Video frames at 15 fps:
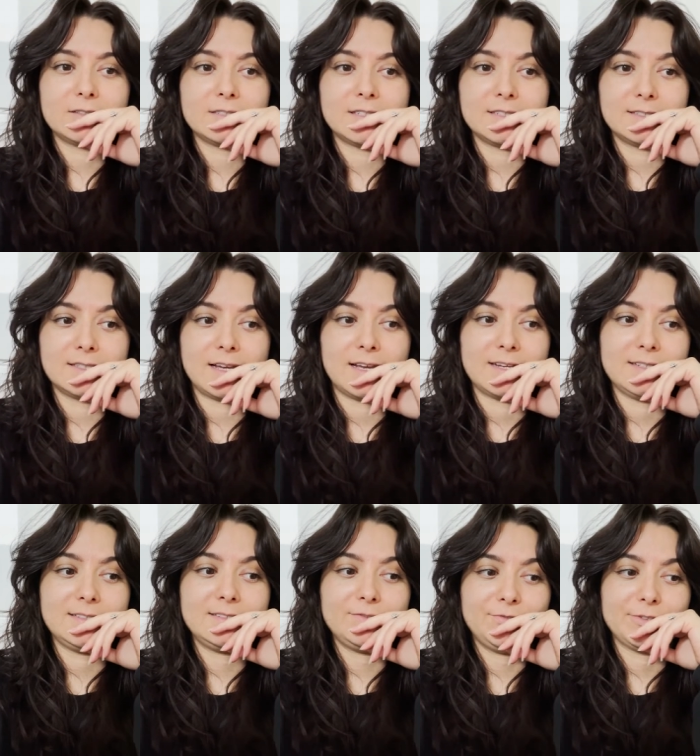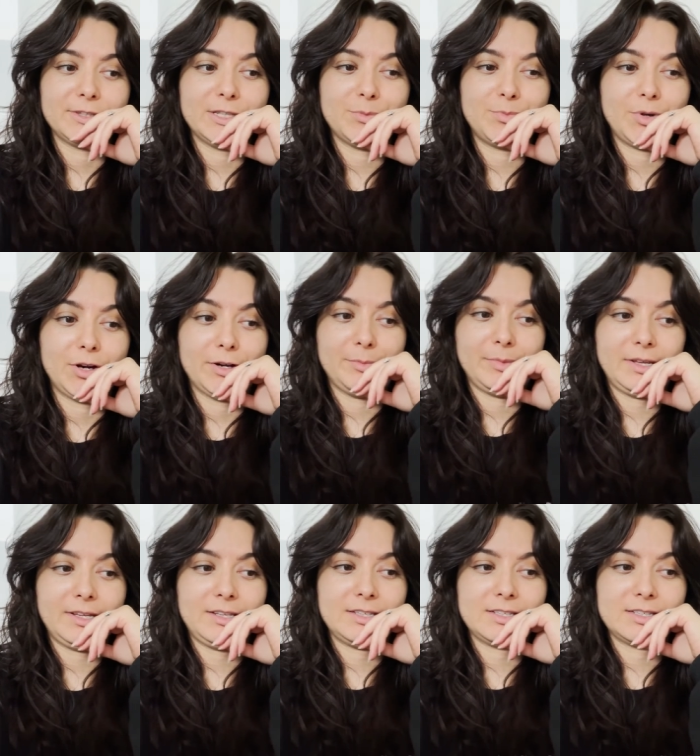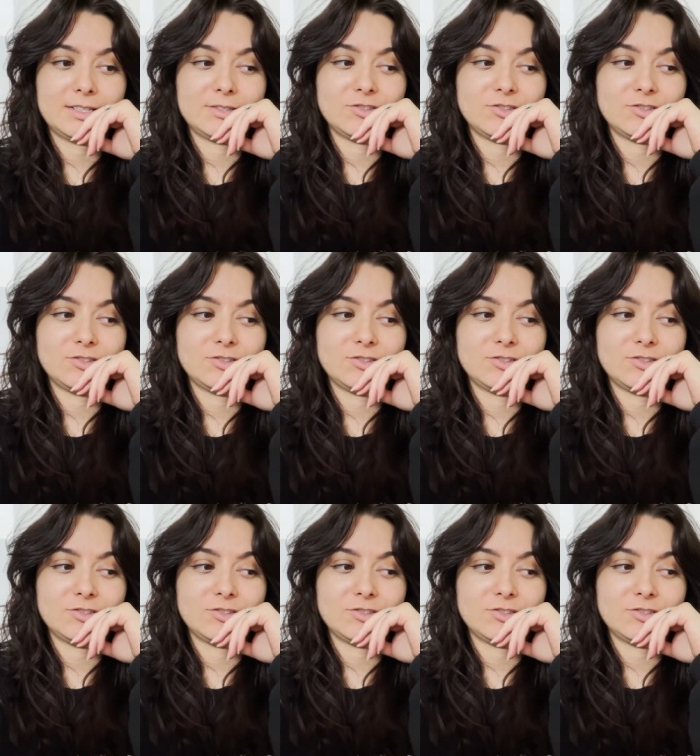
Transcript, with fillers: design for the apartment